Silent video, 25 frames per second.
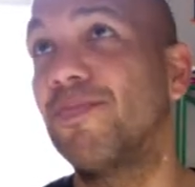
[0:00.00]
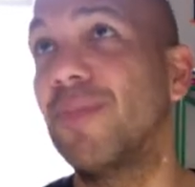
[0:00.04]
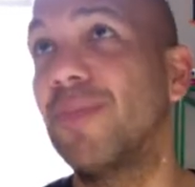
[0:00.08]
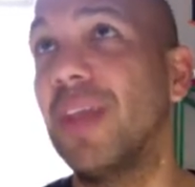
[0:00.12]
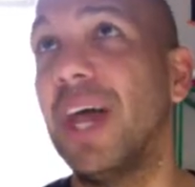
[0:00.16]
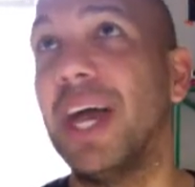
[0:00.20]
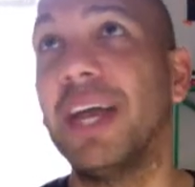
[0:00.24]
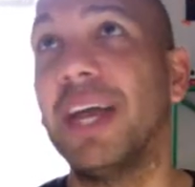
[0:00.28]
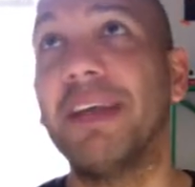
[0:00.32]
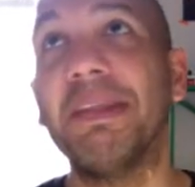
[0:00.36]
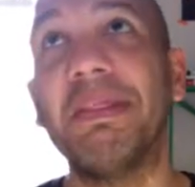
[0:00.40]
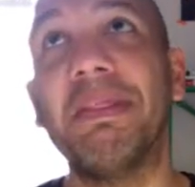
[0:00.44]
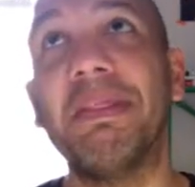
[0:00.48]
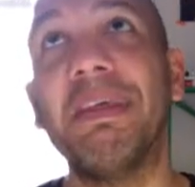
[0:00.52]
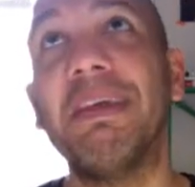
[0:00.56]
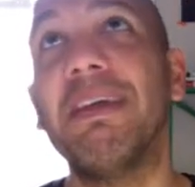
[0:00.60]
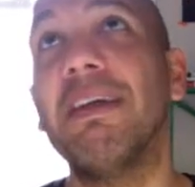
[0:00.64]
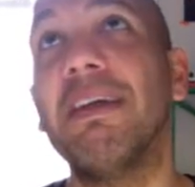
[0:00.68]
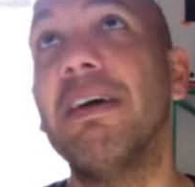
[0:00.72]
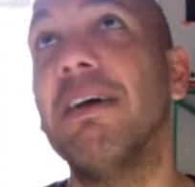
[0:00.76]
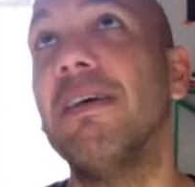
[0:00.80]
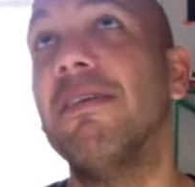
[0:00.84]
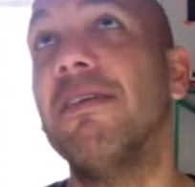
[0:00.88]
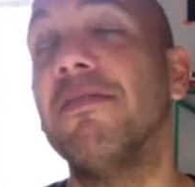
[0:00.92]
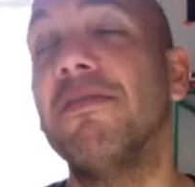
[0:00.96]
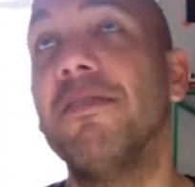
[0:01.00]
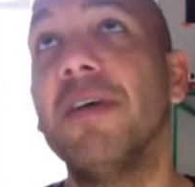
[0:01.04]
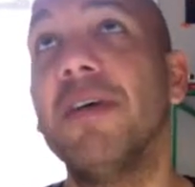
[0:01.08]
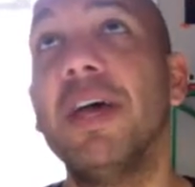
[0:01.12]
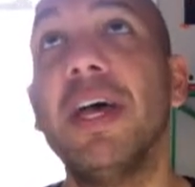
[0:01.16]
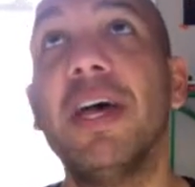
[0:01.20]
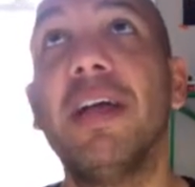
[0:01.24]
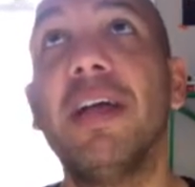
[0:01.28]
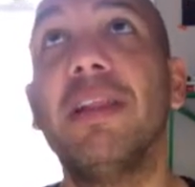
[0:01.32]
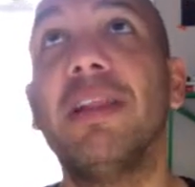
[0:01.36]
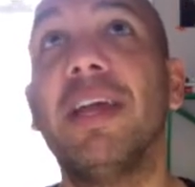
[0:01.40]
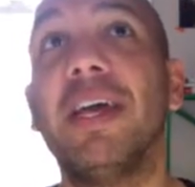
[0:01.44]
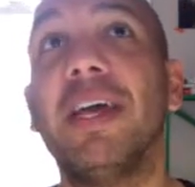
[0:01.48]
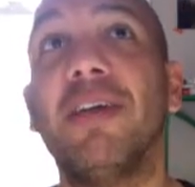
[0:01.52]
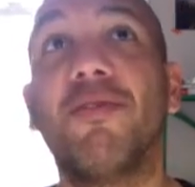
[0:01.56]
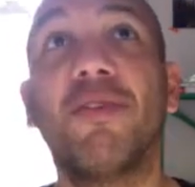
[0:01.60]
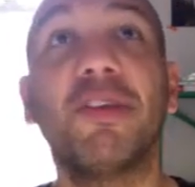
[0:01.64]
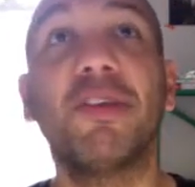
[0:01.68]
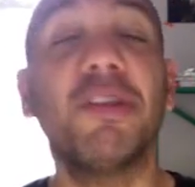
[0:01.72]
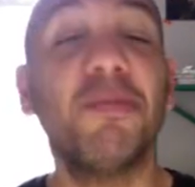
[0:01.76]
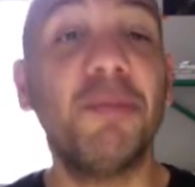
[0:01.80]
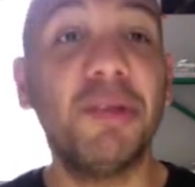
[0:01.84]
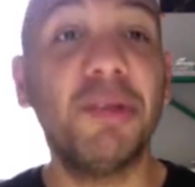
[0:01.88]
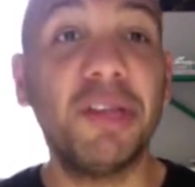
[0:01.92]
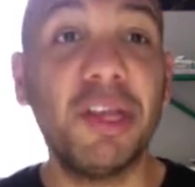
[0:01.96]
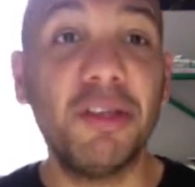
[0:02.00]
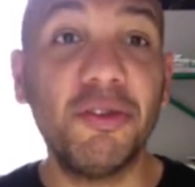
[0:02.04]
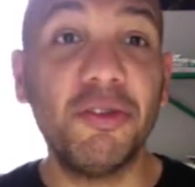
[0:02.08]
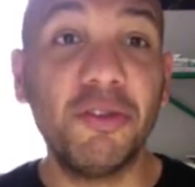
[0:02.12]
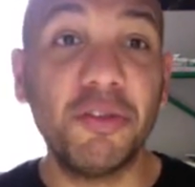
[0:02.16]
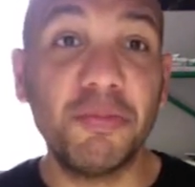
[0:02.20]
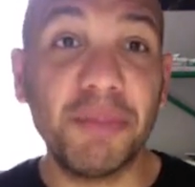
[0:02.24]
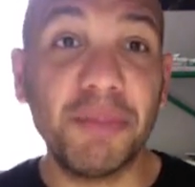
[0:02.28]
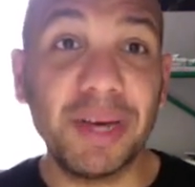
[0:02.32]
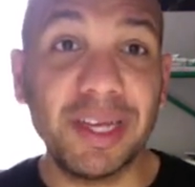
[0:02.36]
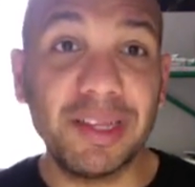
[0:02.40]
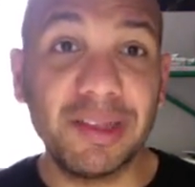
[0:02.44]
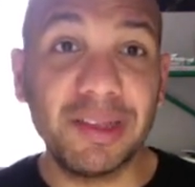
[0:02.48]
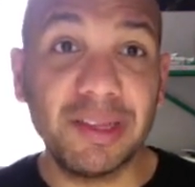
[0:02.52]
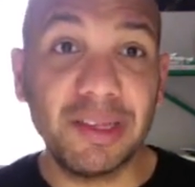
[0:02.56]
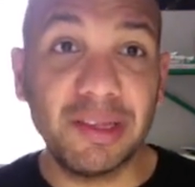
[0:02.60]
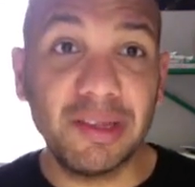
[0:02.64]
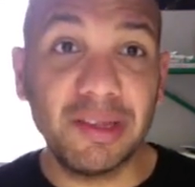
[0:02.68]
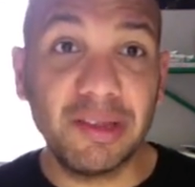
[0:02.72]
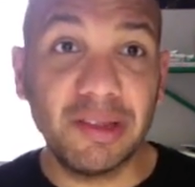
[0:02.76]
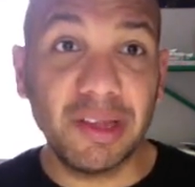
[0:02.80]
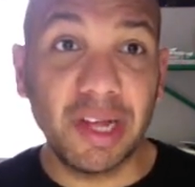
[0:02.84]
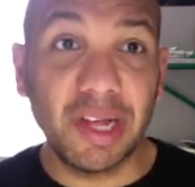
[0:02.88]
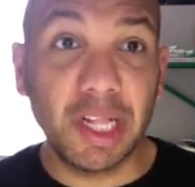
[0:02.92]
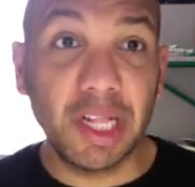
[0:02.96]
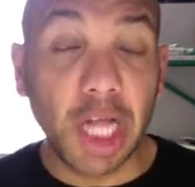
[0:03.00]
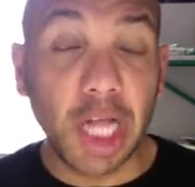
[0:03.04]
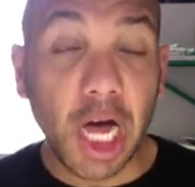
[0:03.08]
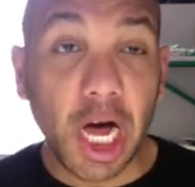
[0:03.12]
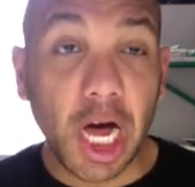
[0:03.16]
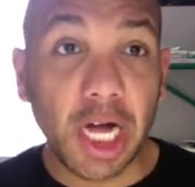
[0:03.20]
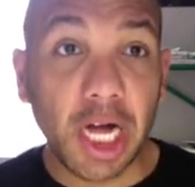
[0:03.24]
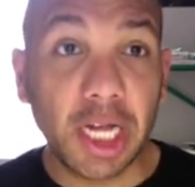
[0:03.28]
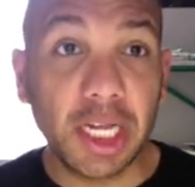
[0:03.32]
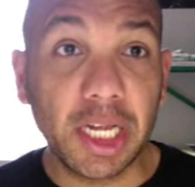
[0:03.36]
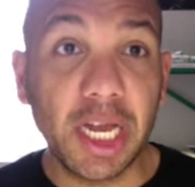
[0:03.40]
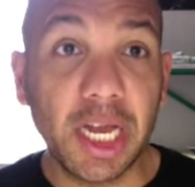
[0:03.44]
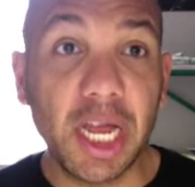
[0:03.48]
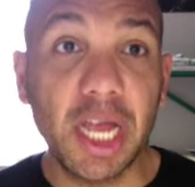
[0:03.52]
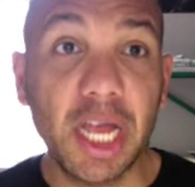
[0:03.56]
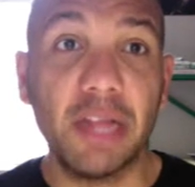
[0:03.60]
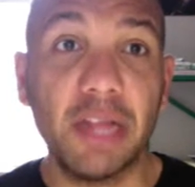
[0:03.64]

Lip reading: I can think of like recipes that use spices a lot.